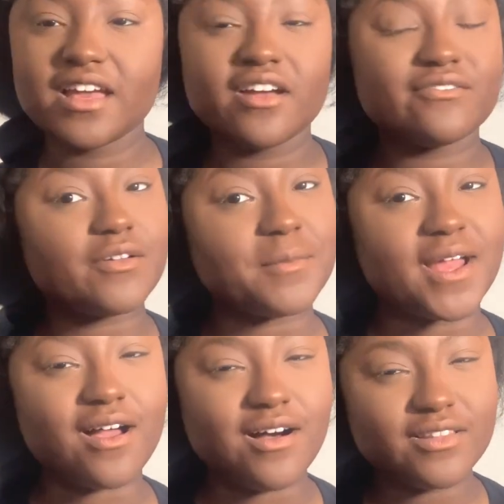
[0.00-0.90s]
For my
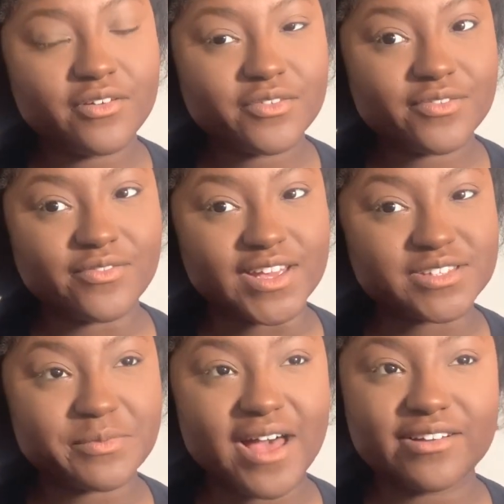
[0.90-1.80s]
all over face
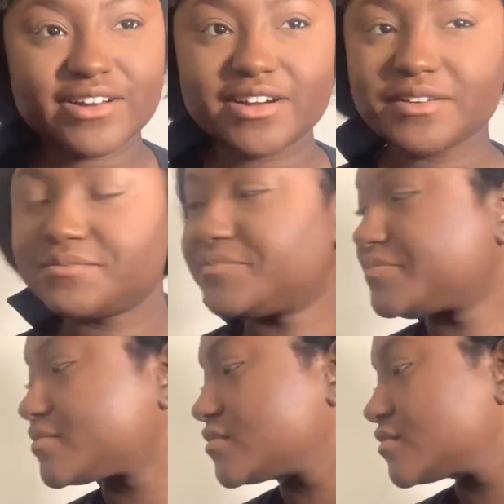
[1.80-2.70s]
powder,
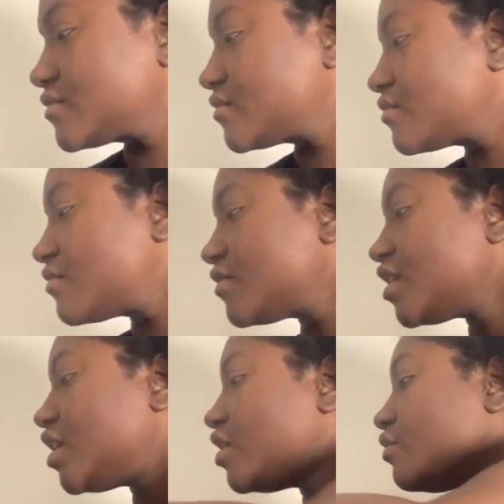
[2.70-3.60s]

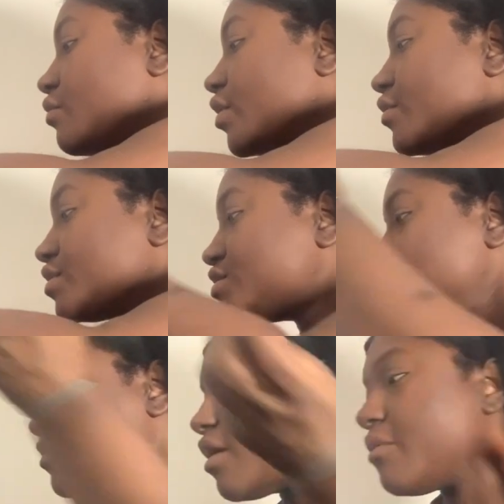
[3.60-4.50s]
we're going to
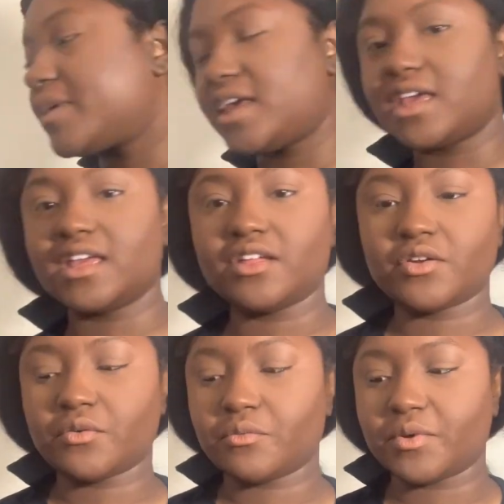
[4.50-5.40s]
go in
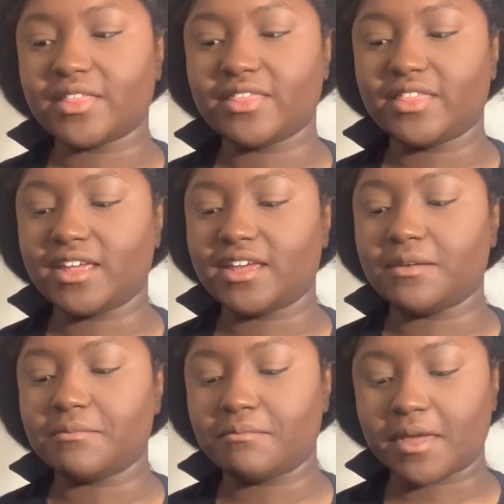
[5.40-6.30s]
with the
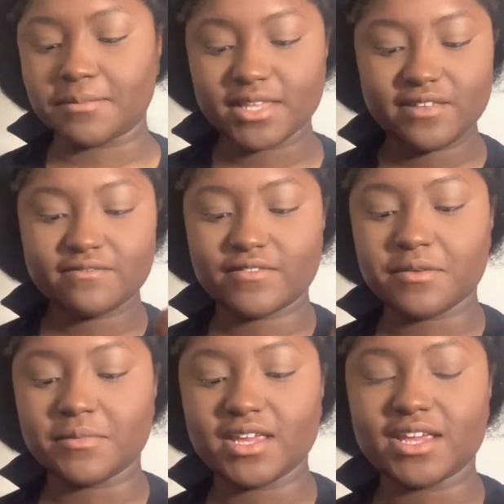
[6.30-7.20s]
Maybelline Fit
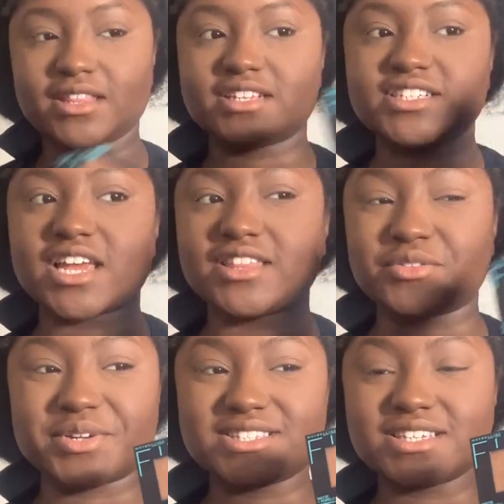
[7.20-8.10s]
Me in the shade
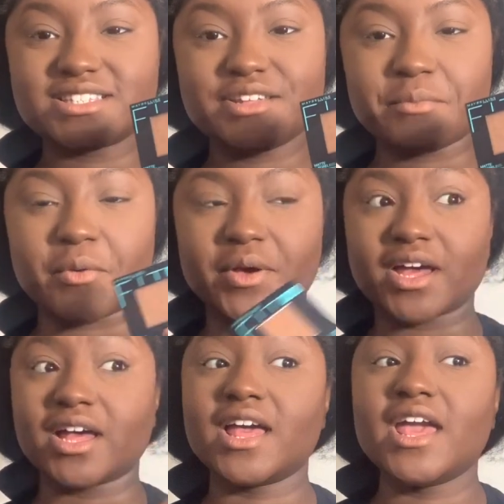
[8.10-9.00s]
360
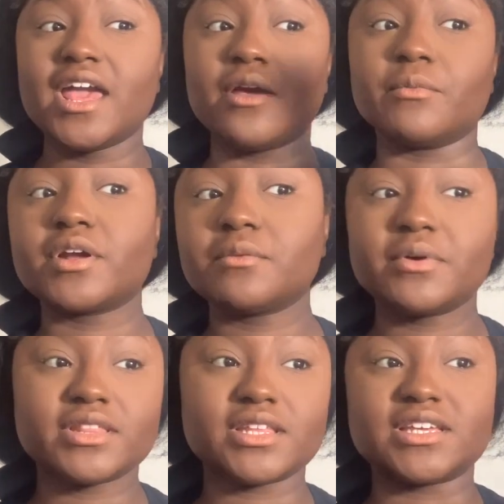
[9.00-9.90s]
Mocha, and we're going to
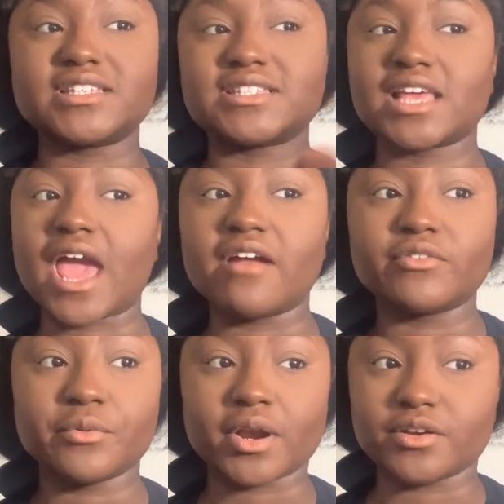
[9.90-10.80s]
put this
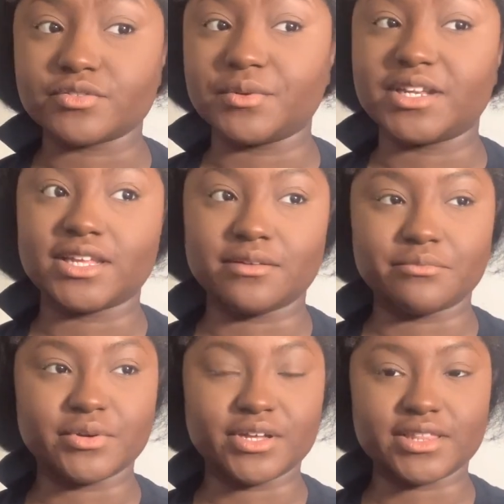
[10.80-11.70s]
everywhere else we didn't
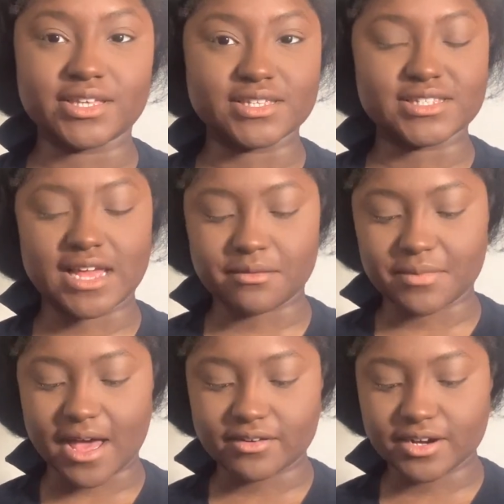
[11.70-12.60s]
put the setting
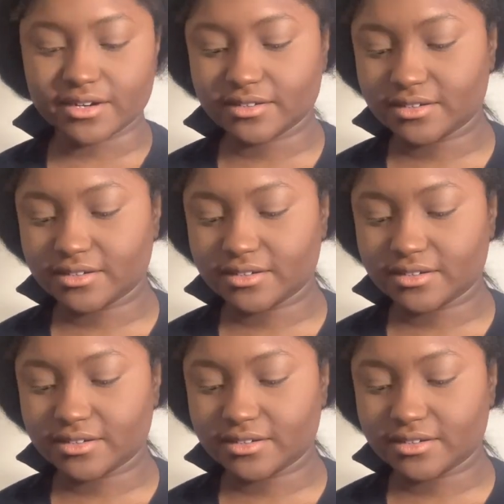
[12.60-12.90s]
powder.